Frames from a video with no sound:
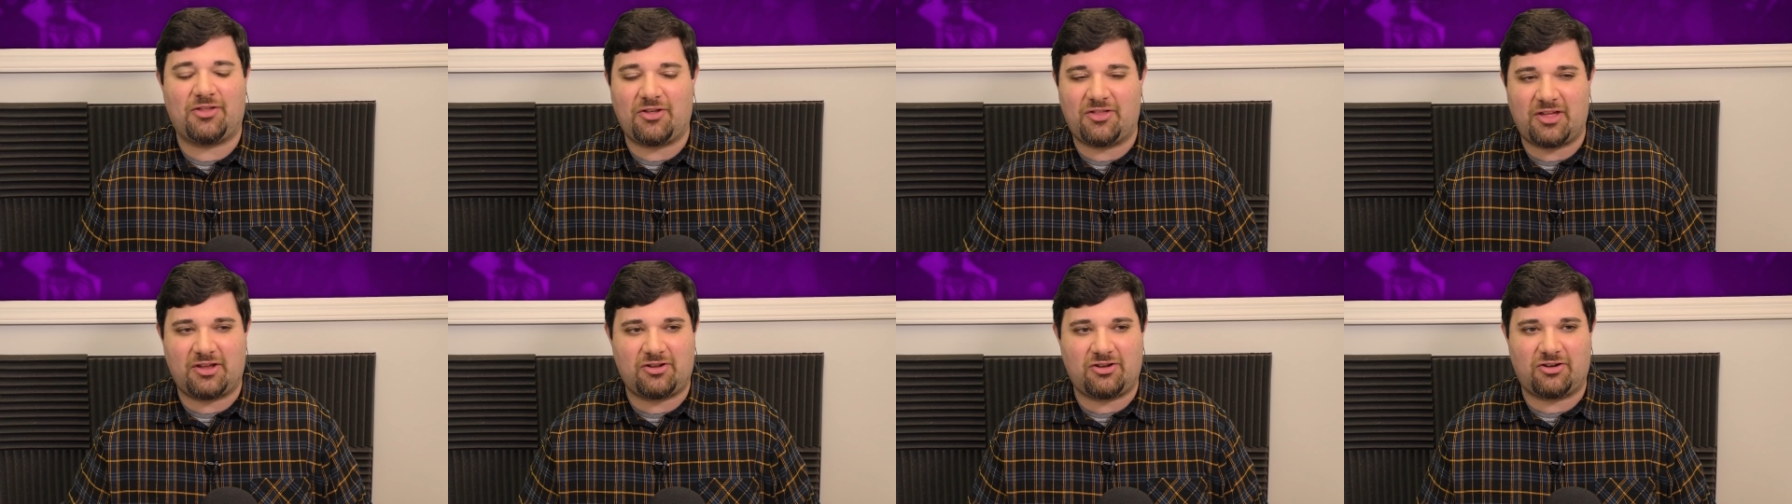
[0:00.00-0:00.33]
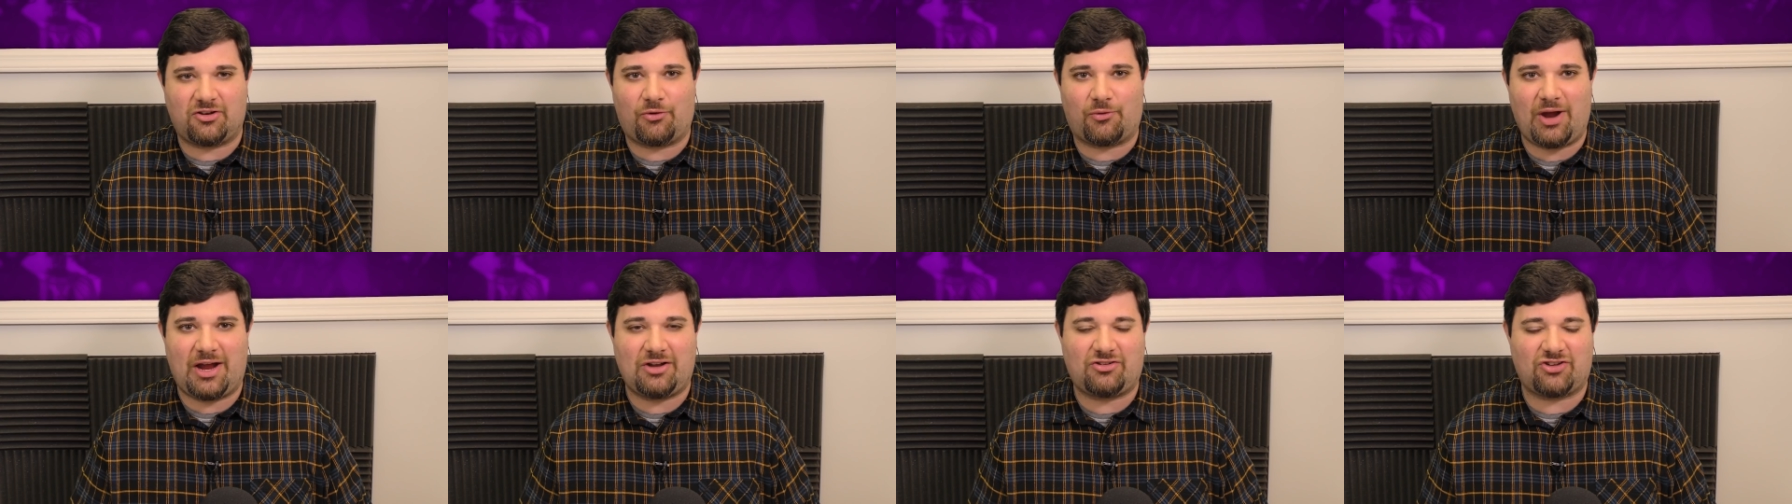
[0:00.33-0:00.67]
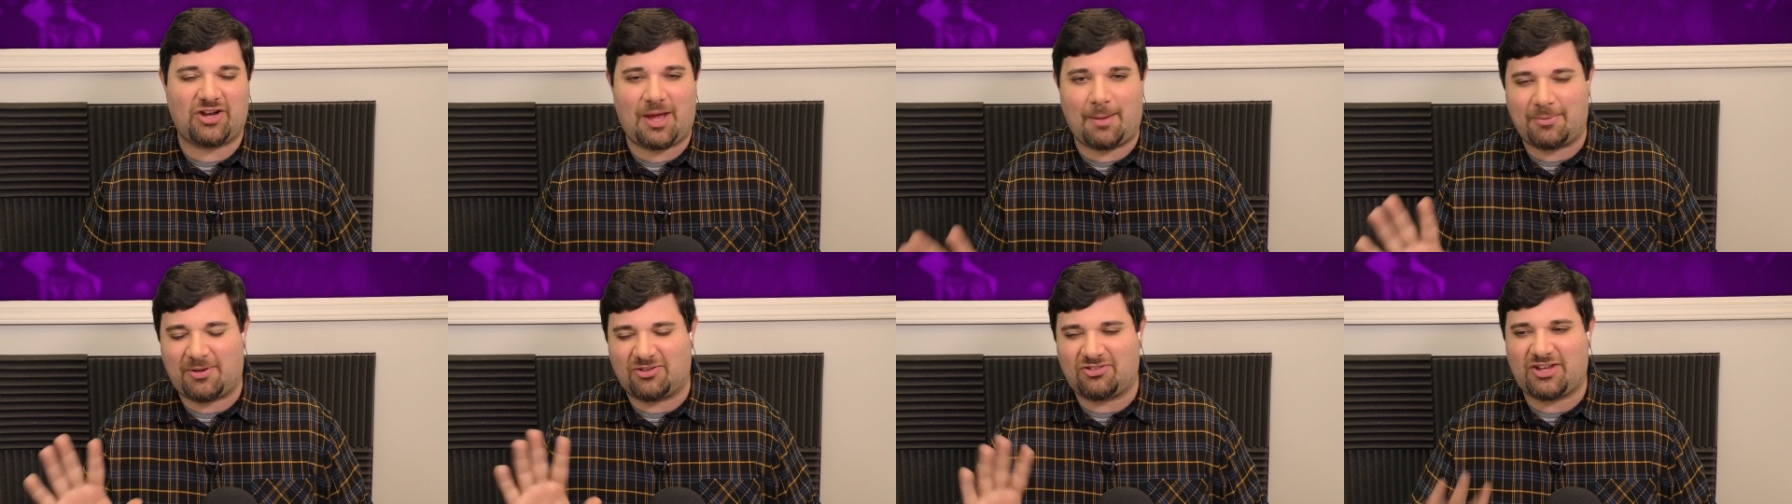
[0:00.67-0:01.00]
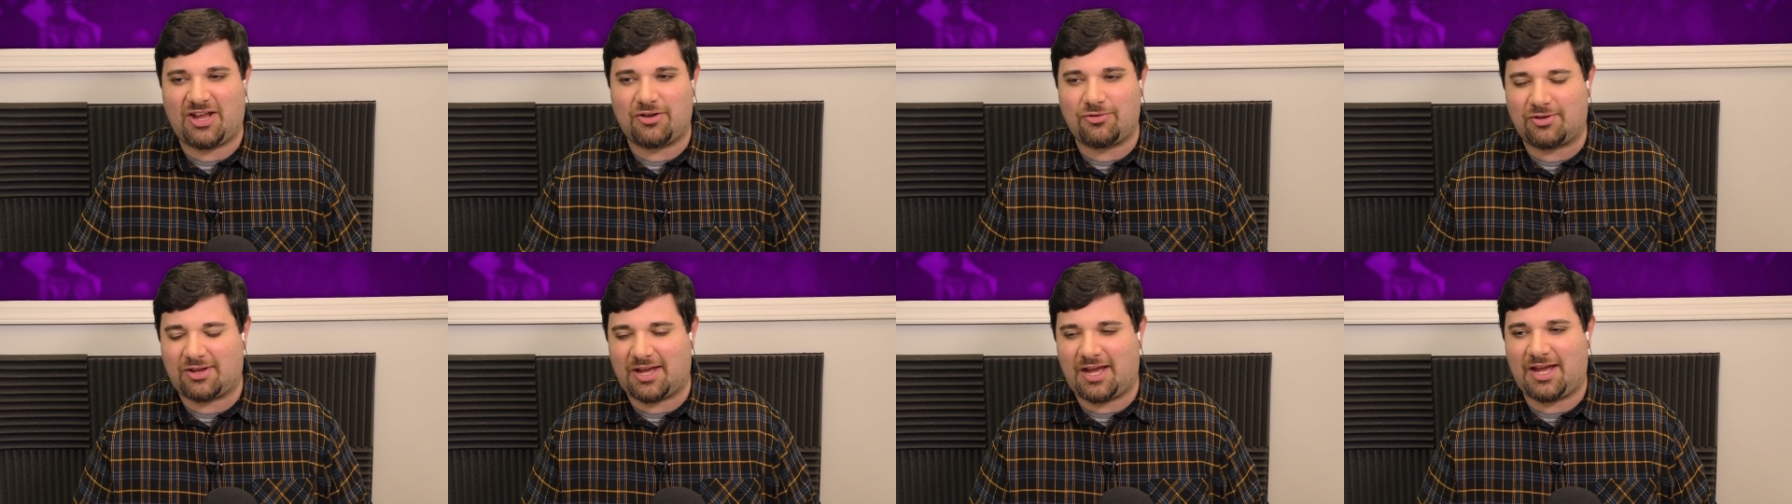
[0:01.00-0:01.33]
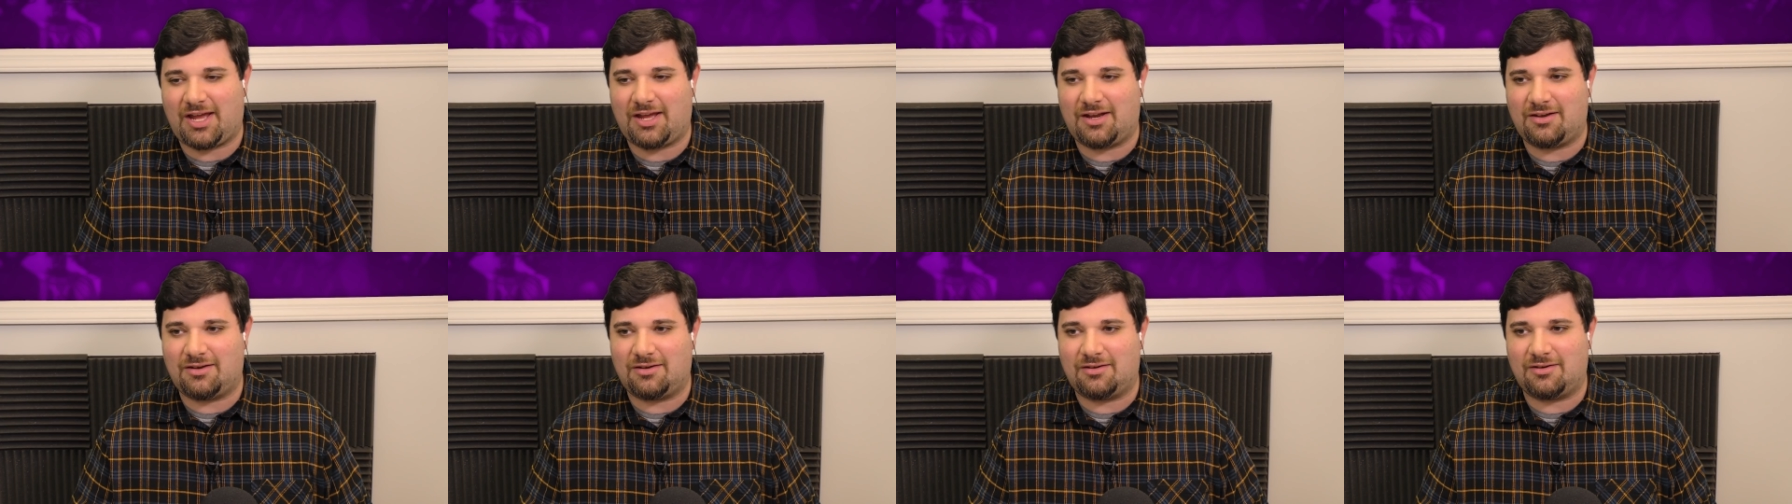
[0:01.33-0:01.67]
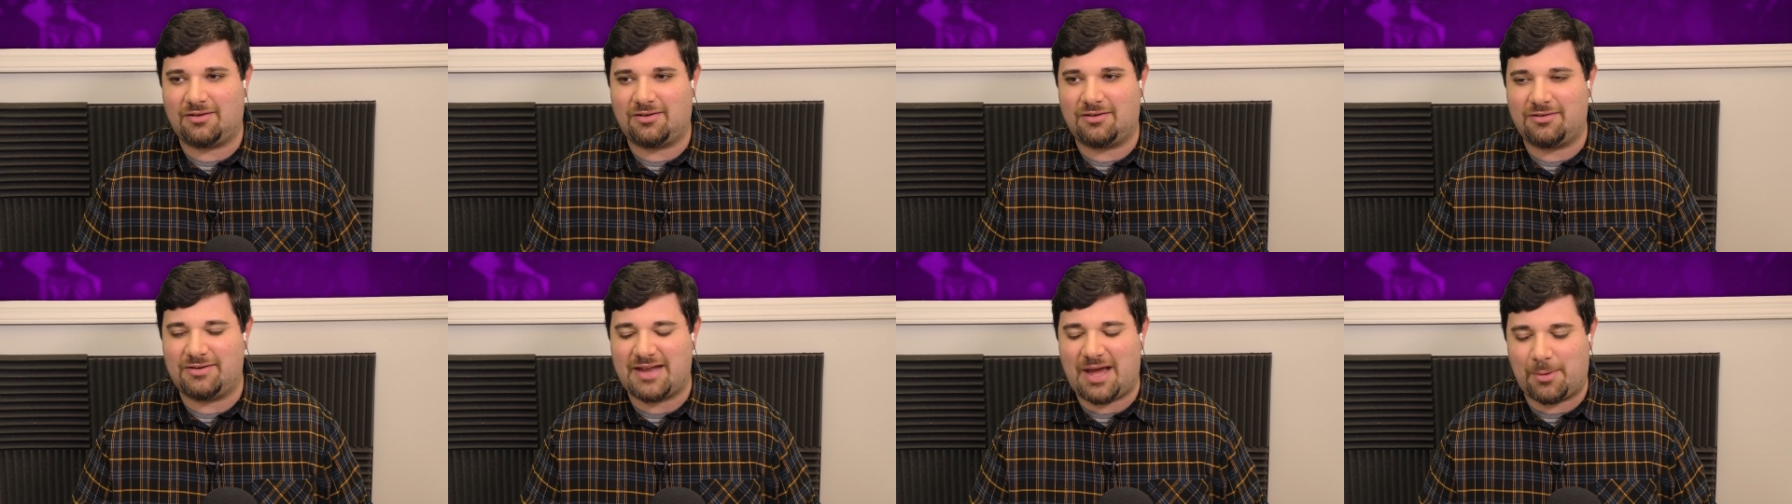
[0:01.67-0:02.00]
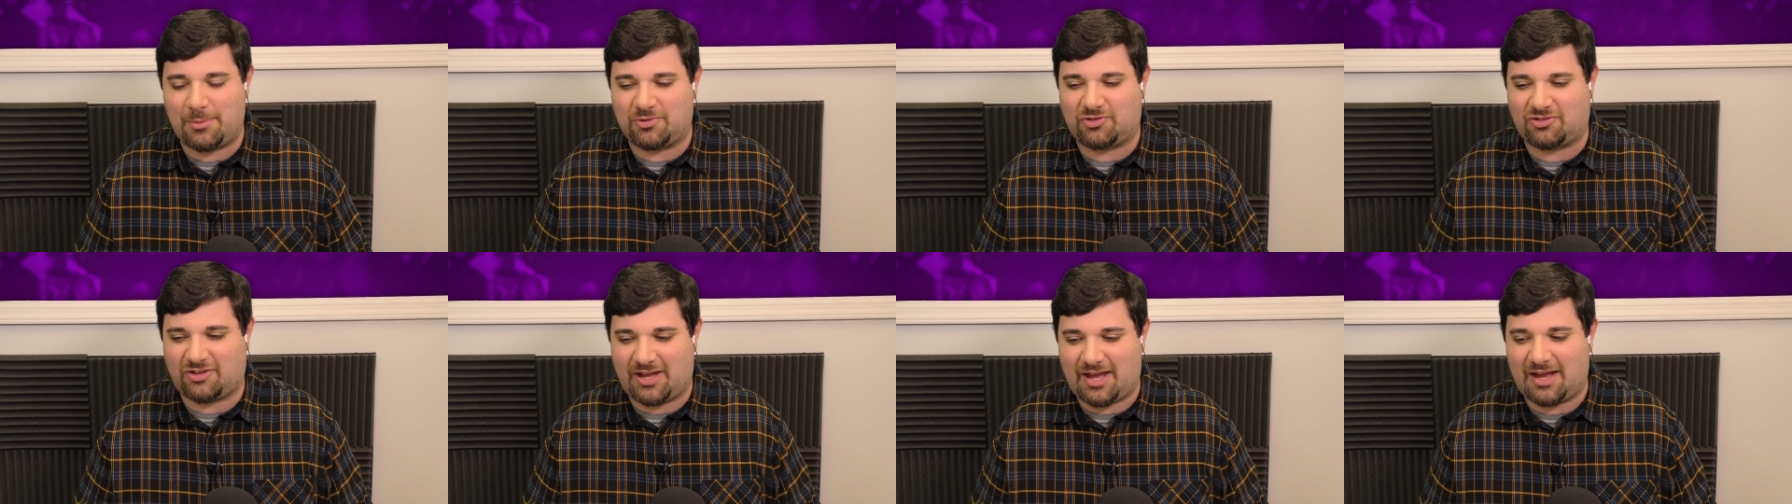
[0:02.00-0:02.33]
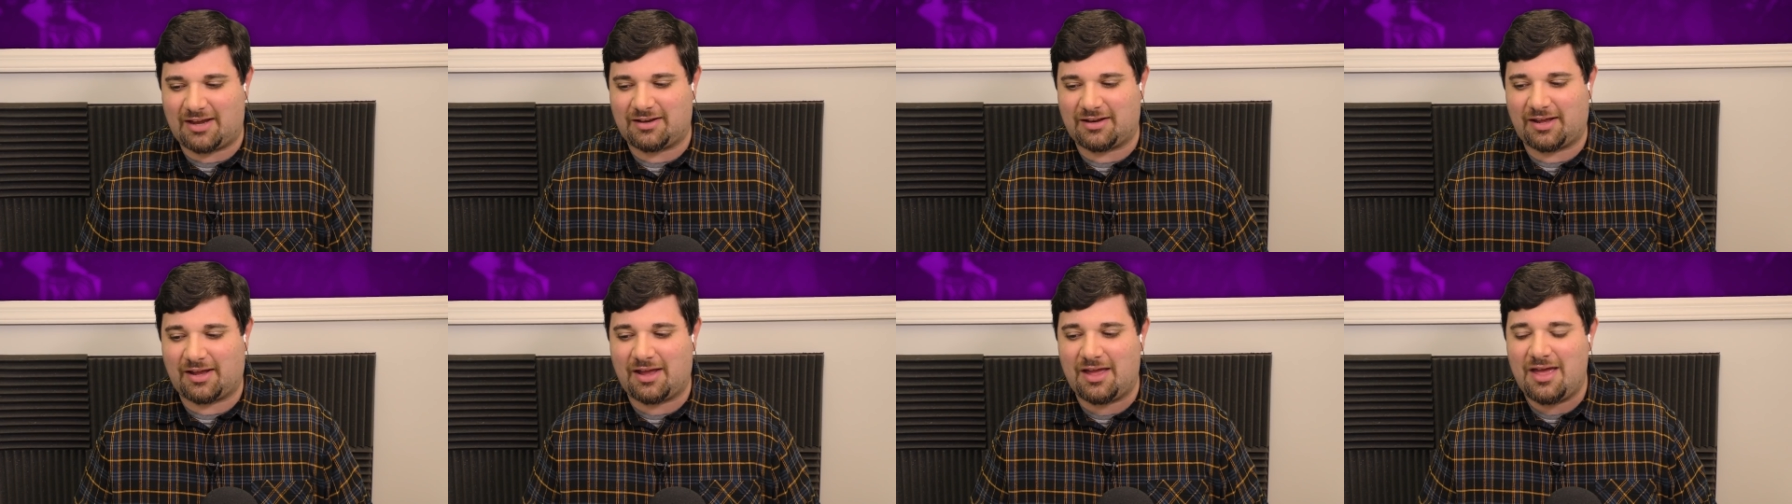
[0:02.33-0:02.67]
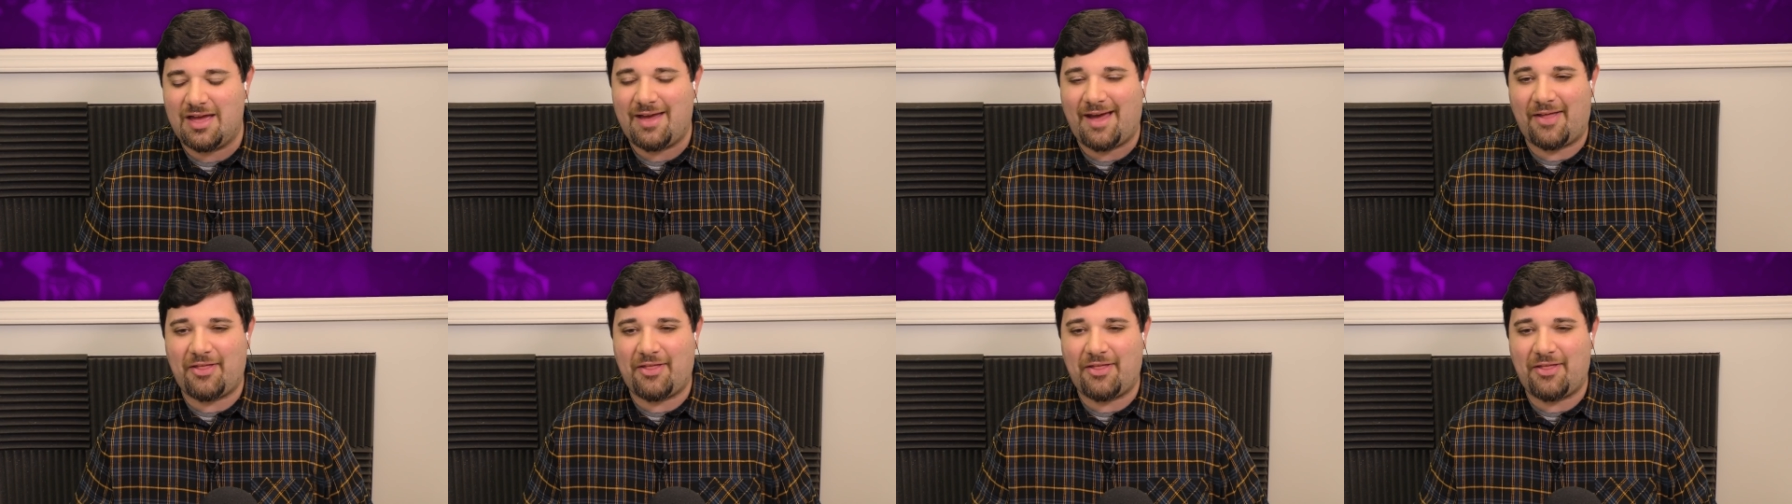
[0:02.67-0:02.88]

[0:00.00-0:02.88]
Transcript: I thought they did a great job. Cassandra Cain, notwithstanding,